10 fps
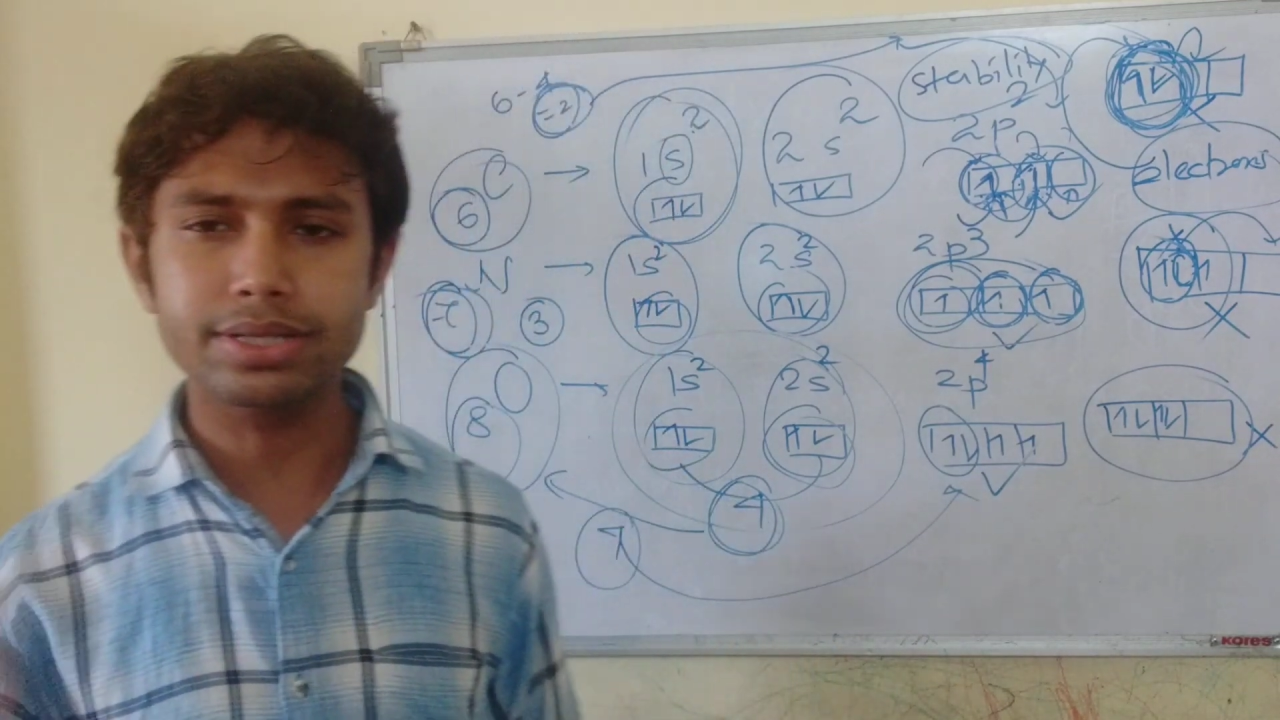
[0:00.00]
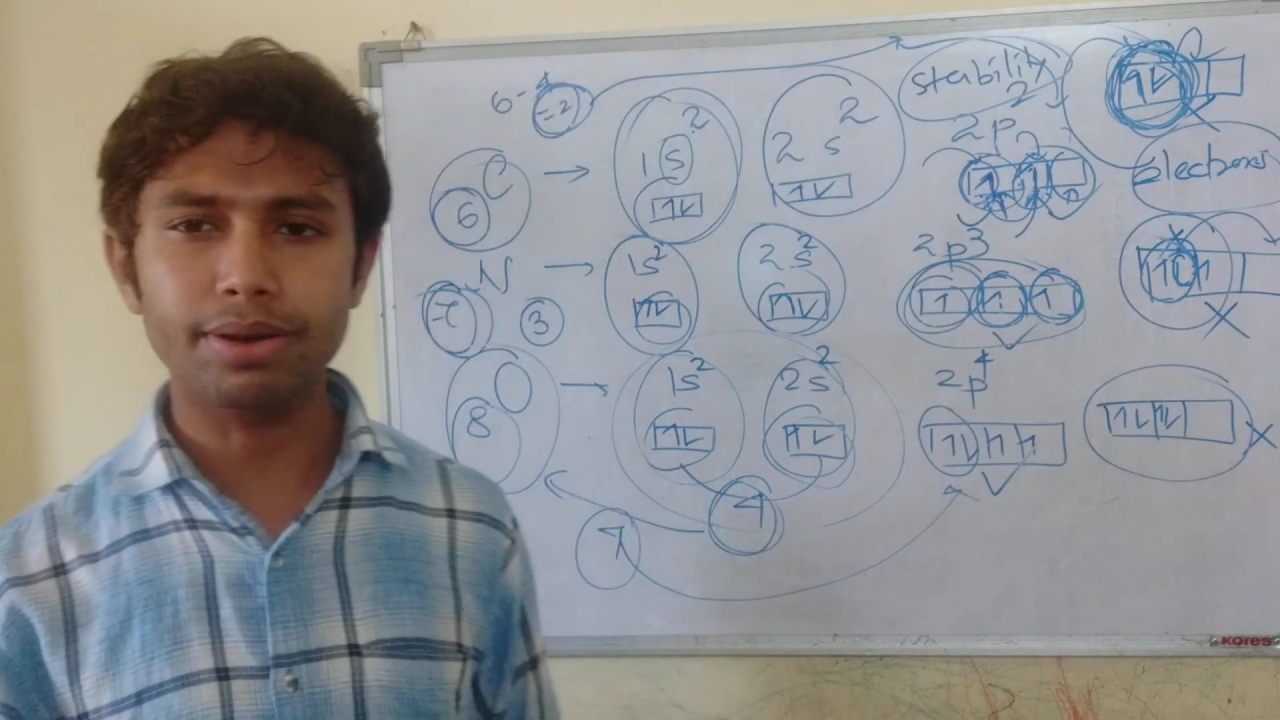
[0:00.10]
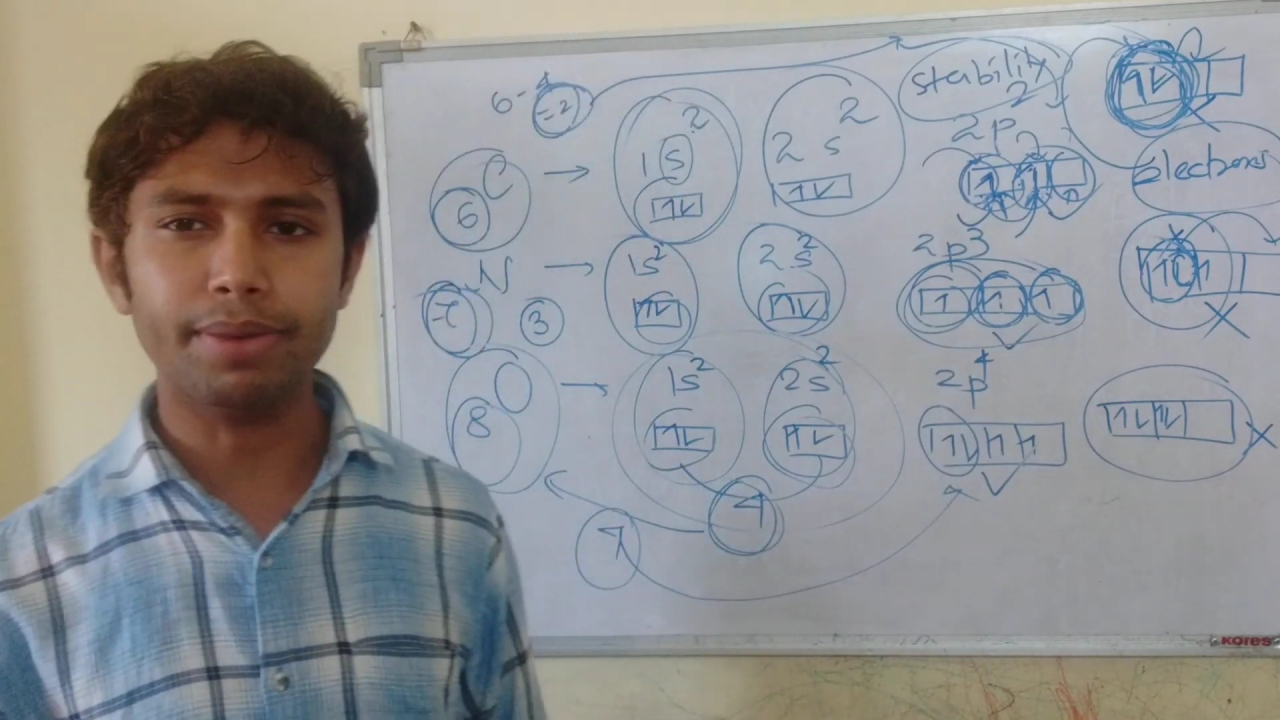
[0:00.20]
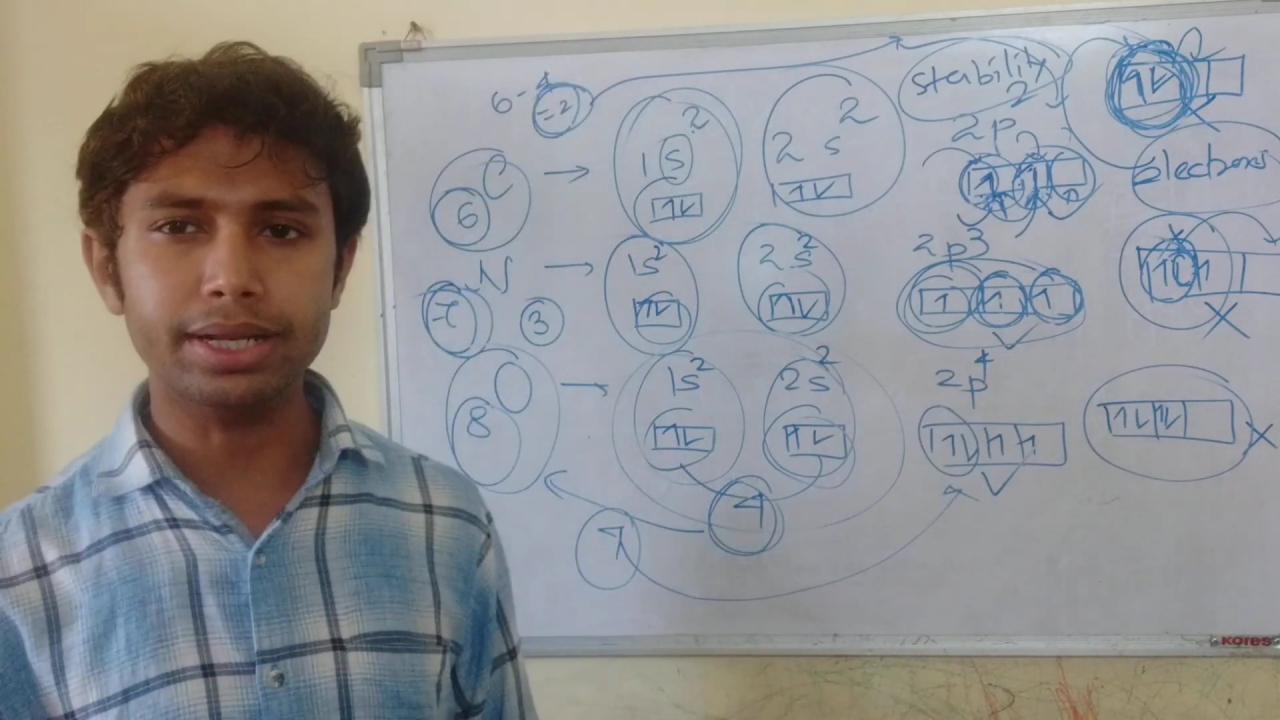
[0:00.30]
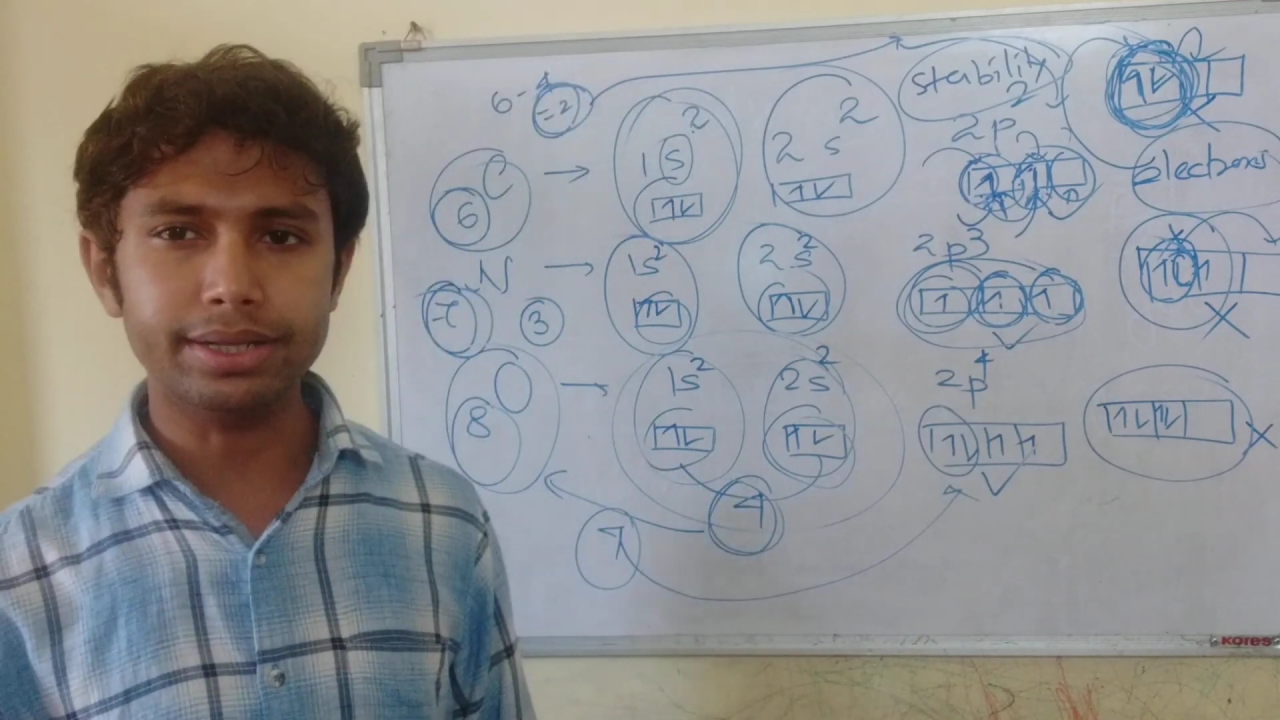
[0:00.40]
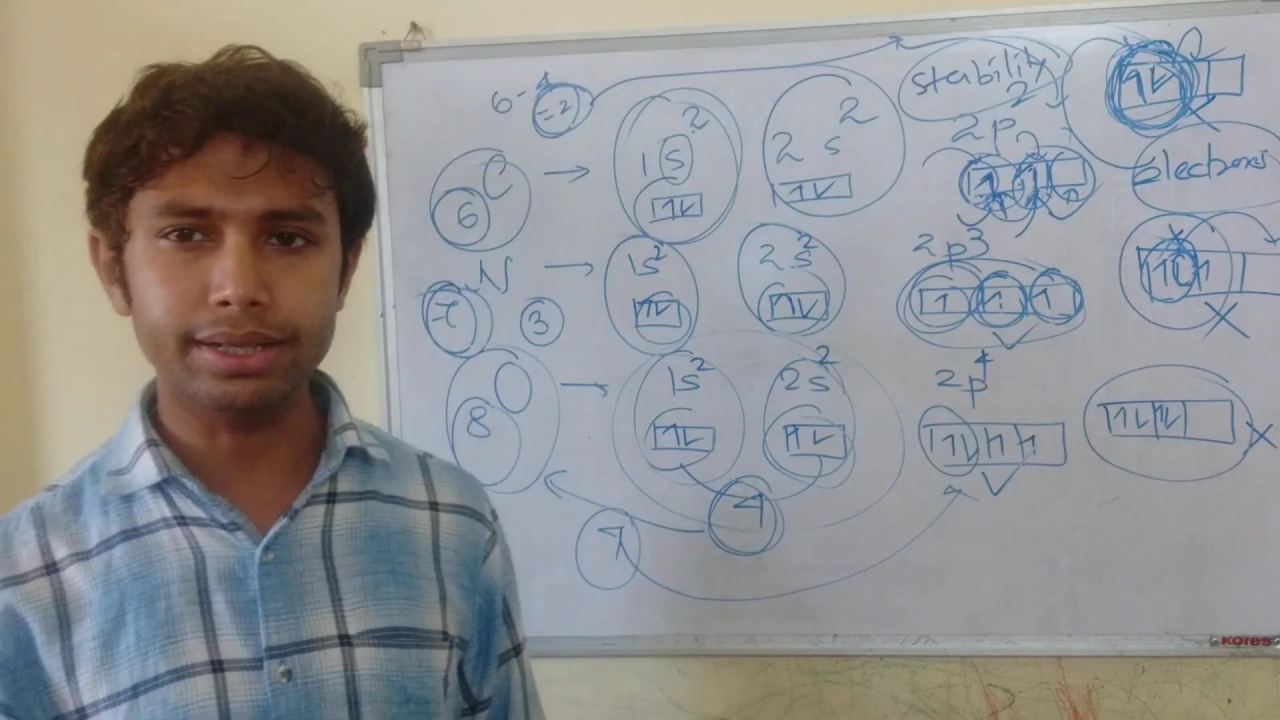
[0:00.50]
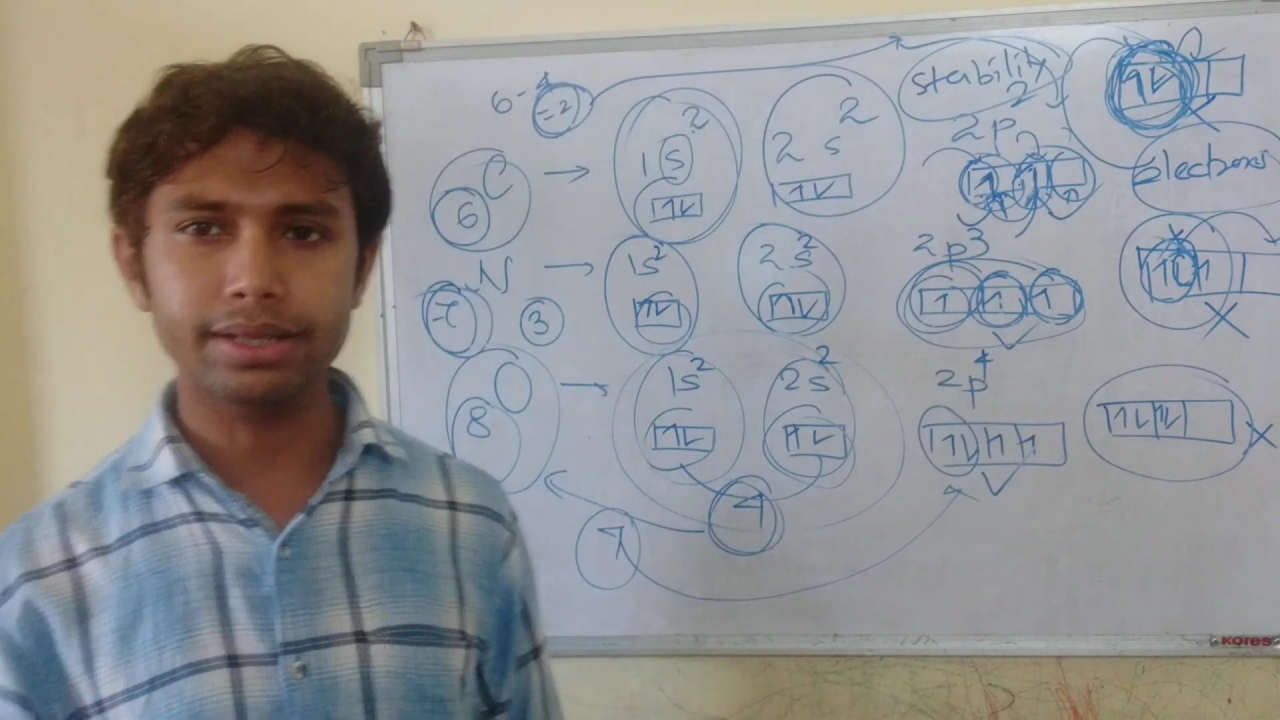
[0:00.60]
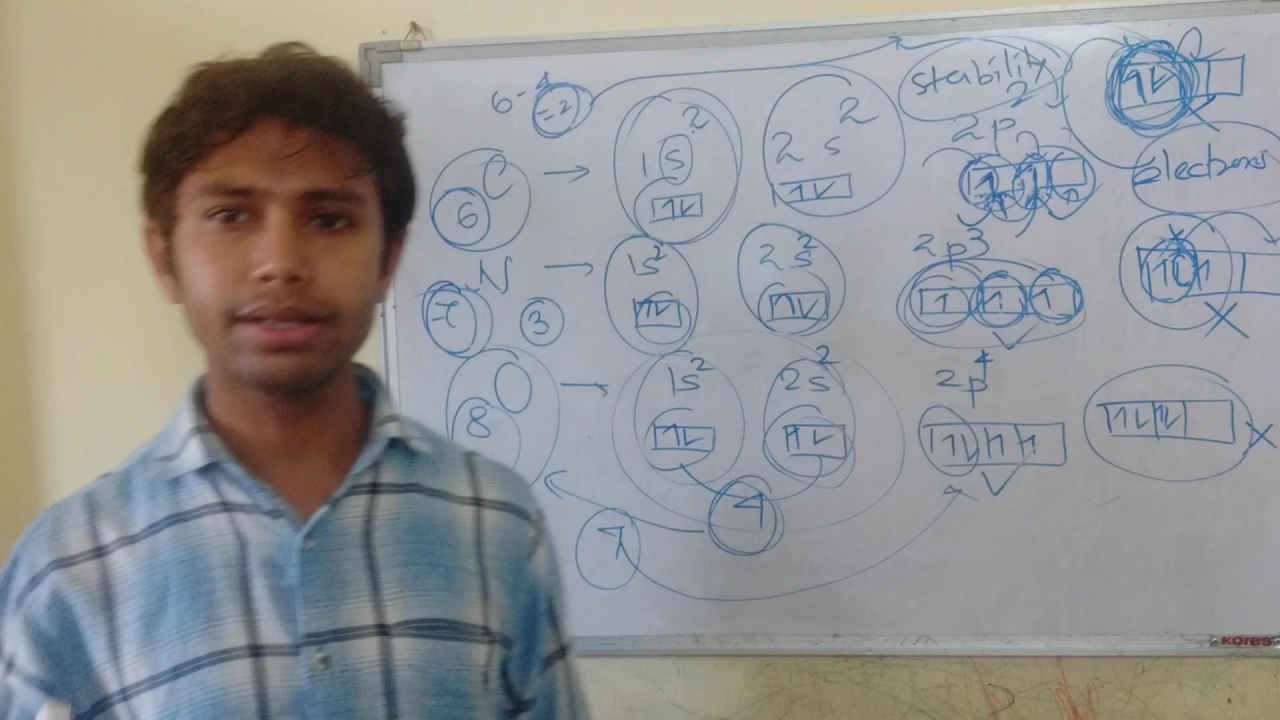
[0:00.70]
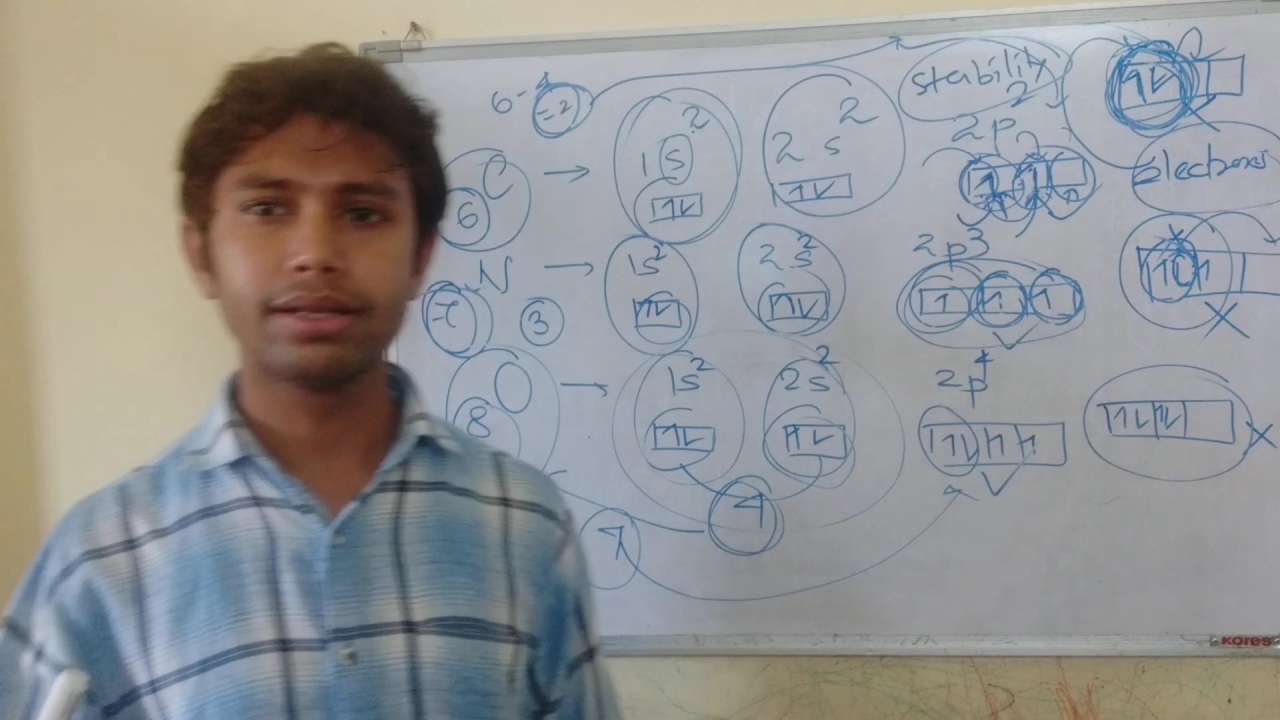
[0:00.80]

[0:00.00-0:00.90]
orbital,